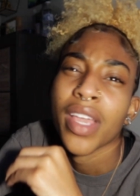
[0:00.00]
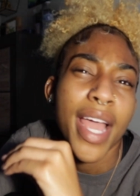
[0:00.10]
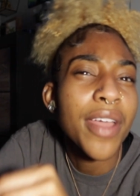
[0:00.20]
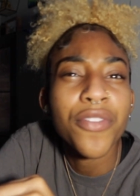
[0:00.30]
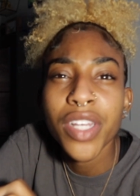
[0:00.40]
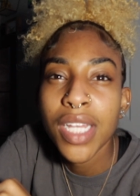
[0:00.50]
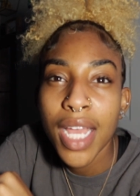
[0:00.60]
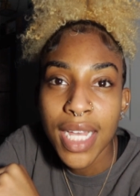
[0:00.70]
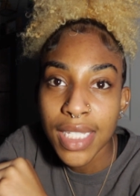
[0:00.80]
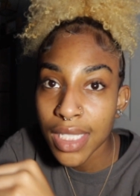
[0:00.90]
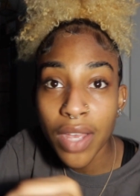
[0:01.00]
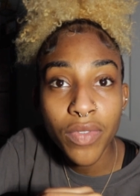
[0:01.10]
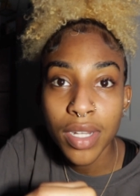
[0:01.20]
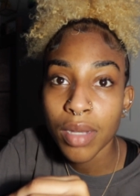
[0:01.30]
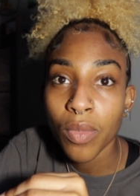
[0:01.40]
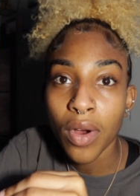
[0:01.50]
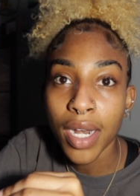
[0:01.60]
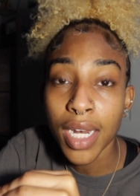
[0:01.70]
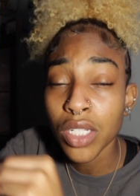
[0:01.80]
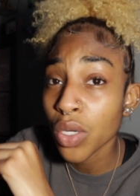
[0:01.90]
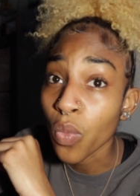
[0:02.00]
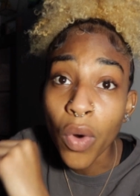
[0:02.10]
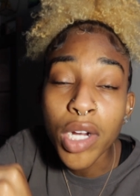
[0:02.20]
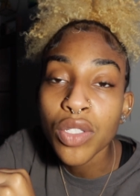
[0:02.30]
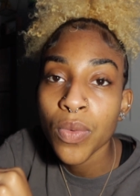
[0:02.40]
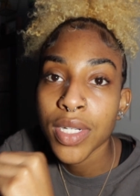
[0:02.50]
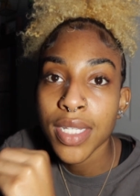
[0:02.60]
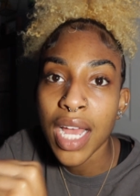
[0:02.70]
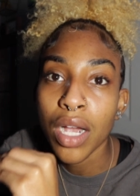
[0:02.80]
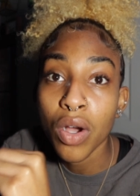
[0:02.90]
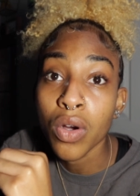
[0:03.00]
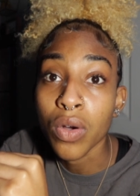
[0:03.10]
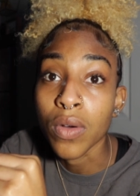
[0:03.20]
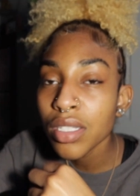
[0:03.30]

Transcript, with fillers: every day at seven in the morning to work towards that goal.